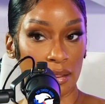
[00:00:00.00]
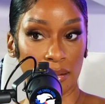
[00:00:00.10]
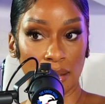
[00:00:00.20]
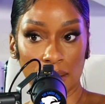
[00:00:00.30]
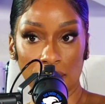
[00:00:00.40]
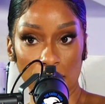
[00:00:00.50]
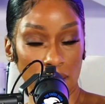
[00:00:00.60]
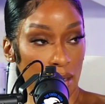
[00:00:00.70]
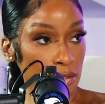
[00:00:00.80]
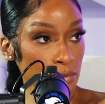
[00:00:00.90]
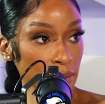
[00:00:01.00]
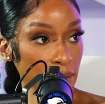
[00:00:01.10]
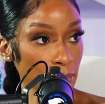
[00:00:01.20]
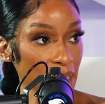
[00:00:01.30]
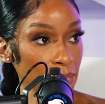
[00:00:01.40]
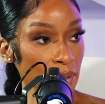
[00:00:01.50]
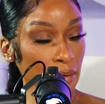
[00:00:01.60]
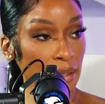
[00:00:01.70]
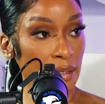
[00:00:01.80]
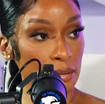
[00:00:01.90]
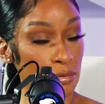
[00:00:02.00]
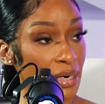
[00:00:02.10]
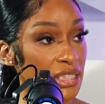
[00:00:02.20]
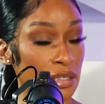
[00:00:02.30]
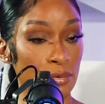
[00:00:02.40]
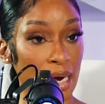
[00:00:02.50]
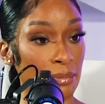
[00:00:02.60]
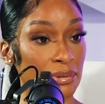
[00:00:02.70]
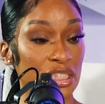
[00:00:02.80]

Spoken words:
the glitter gloss with the baby on the hips while she rapping.